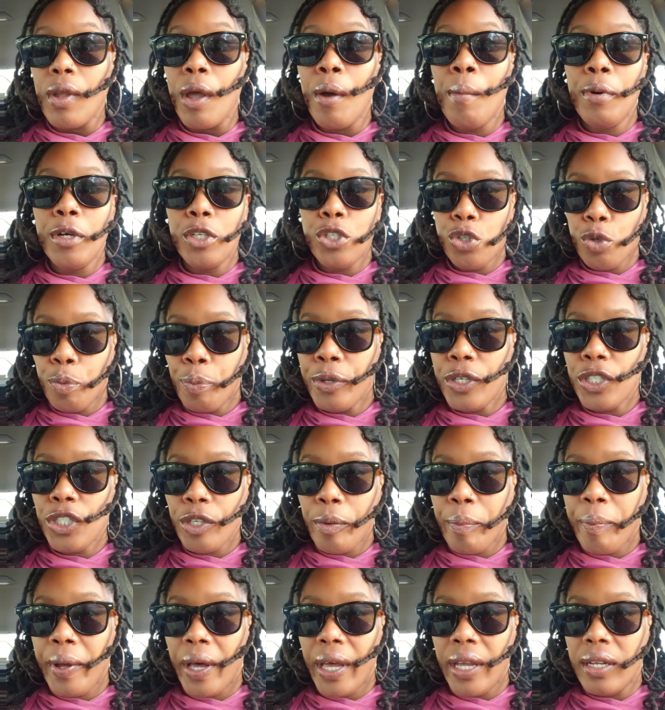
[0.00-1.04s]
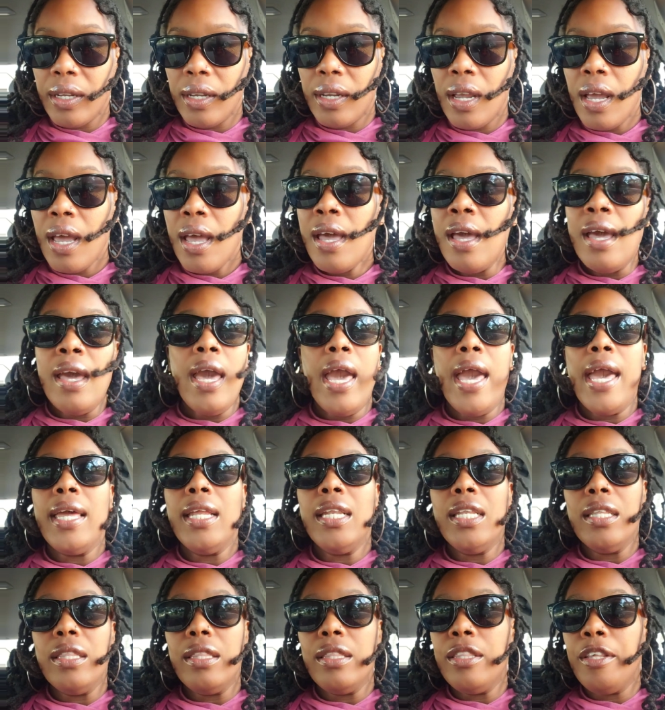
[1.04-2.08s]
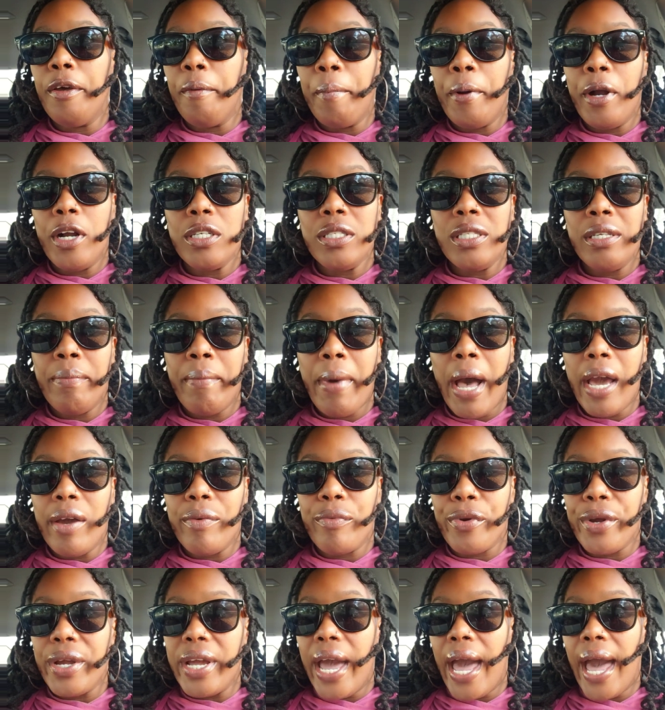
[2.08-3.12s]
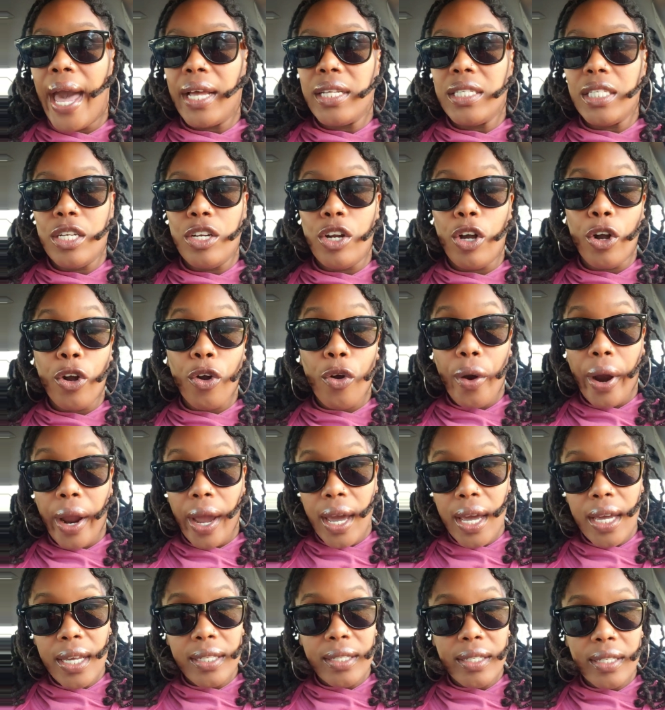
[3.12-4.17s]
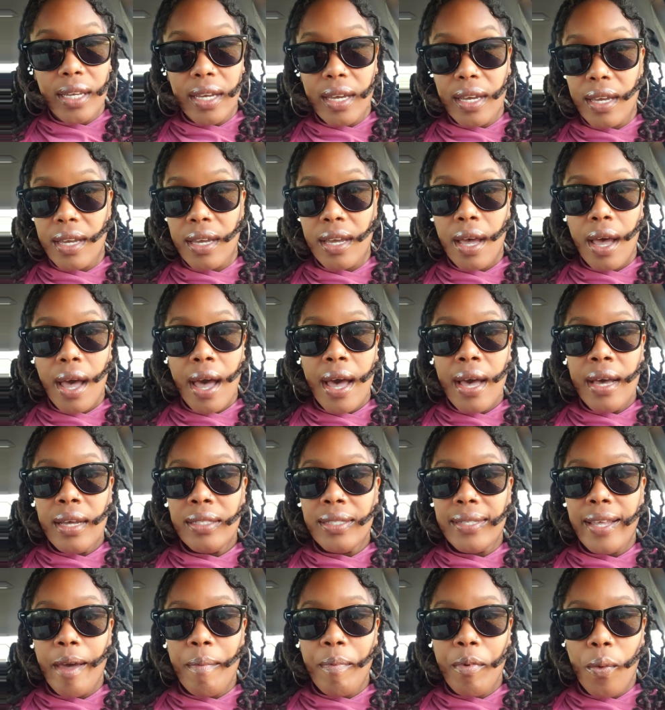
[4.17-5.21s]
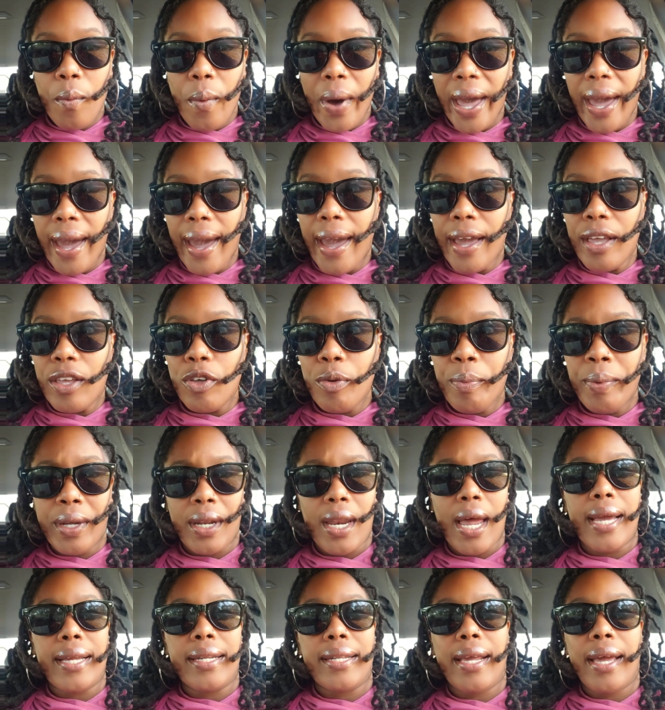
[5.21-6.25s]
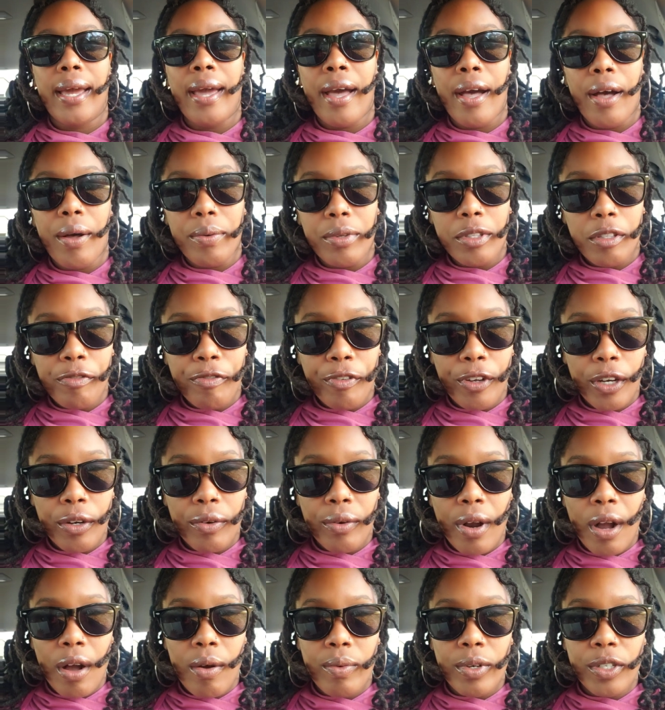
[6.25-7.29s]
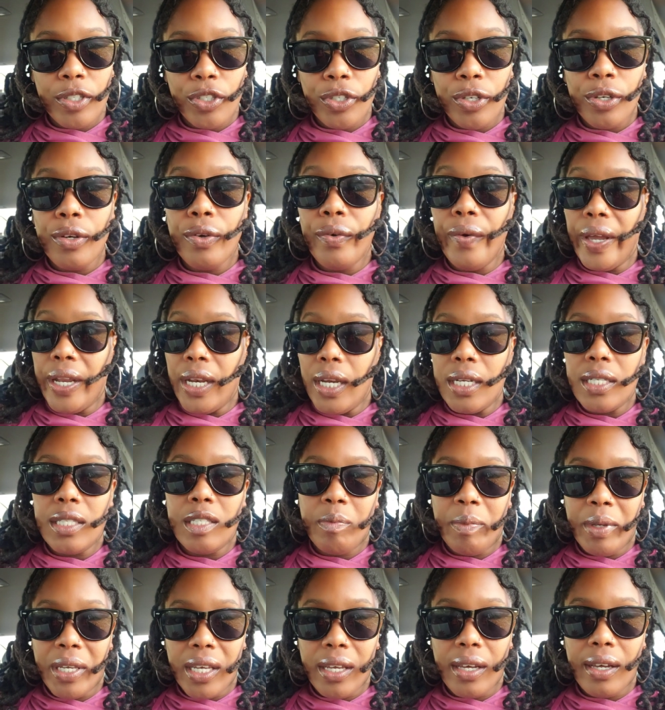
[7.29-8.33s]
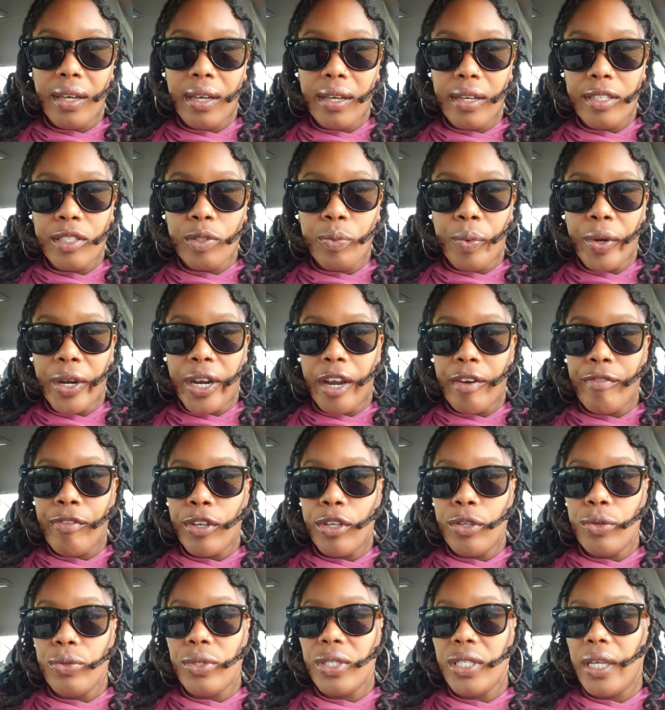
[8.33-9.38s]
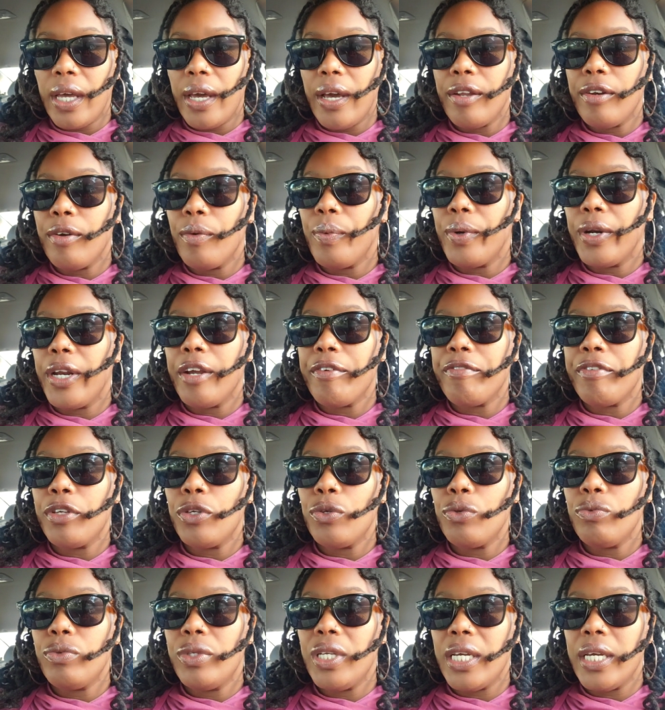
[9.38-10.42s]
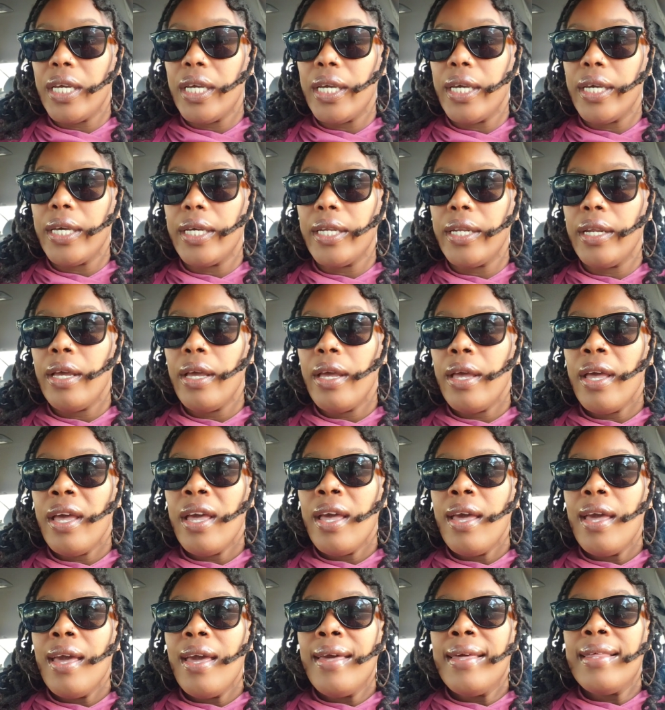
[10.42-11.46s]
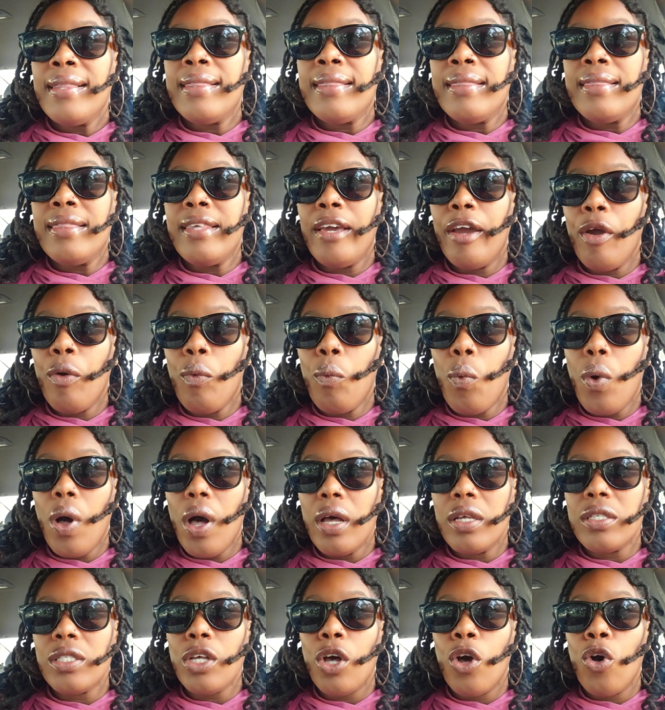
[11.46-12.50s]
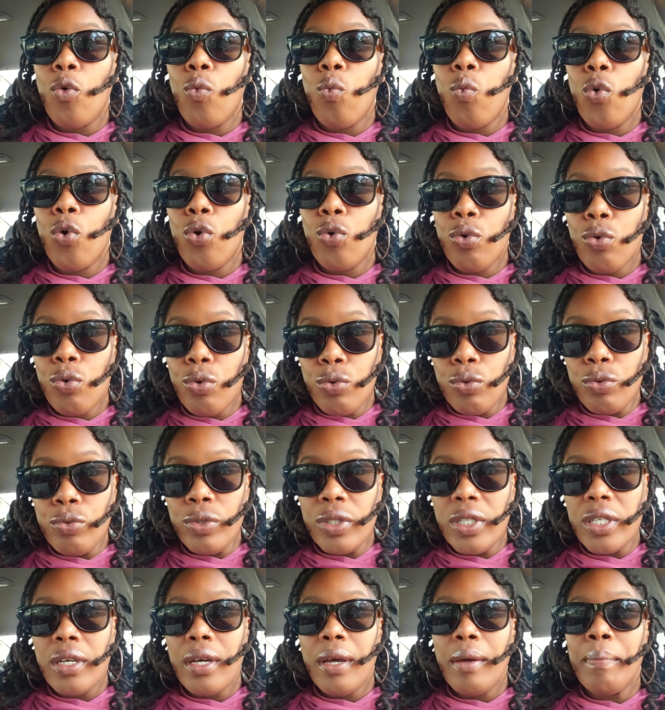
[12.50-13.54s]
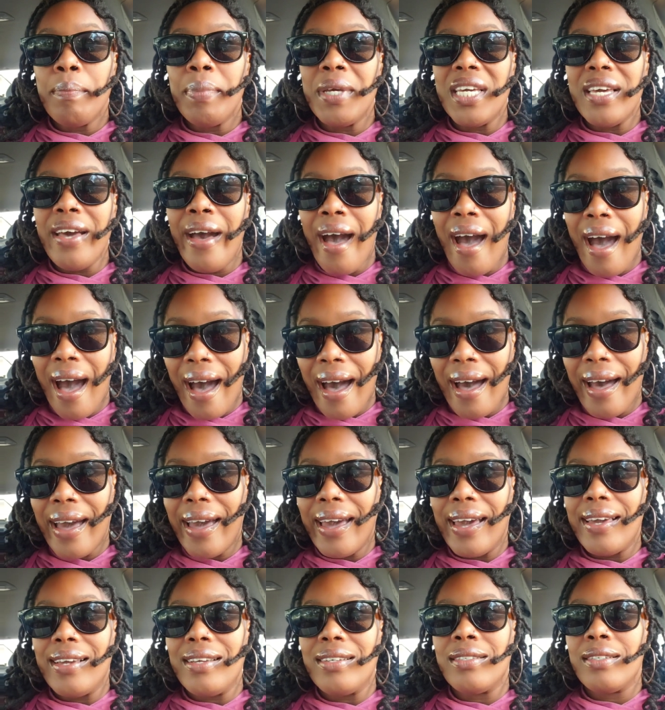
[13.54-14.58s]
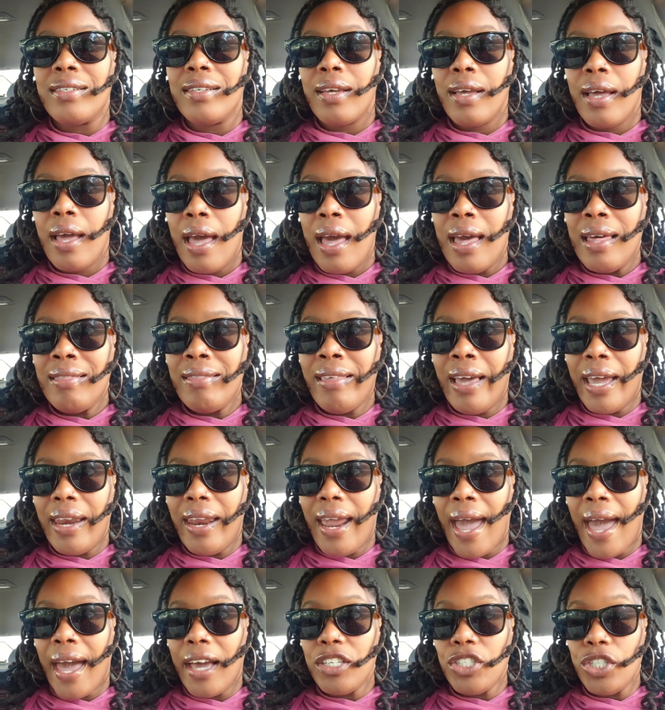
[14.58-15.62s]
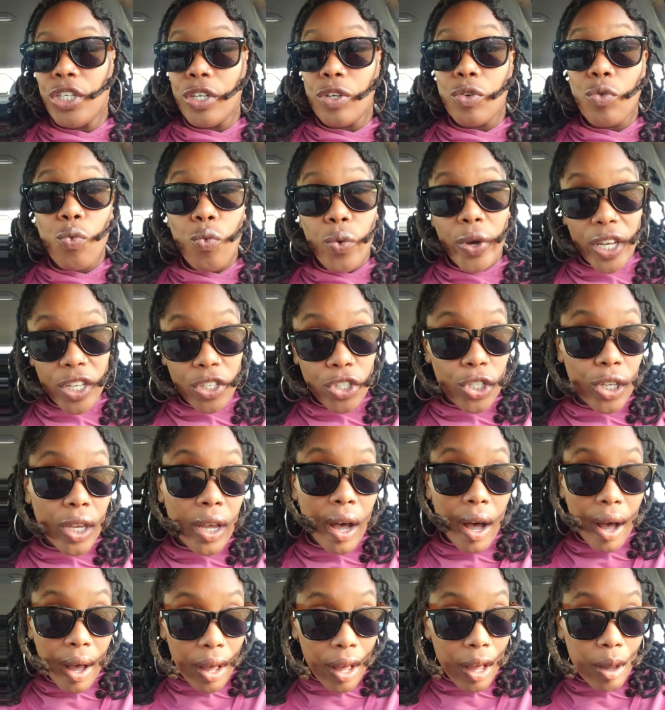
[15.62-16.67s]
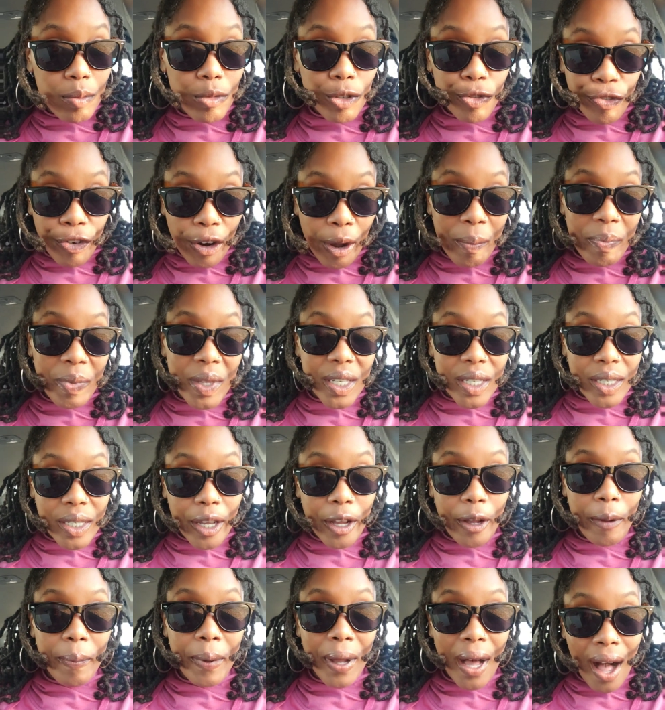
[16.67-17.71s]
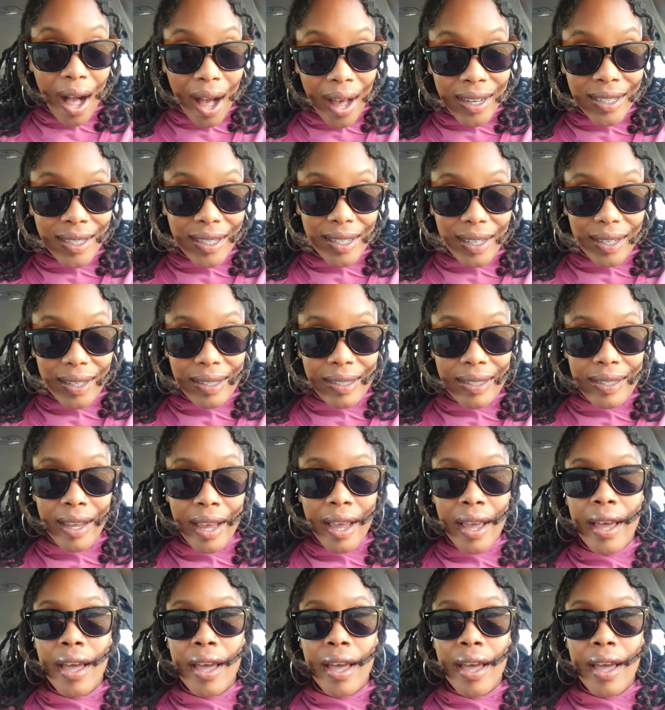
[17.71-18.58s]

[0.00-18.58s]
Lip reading: But you push a button and the person might react in a crazy type of way, and you be like, damn, what the fuck wrong with you? And it's because whatever you said or whatever you did, there was a wound behind that action, which comes from the subconscious.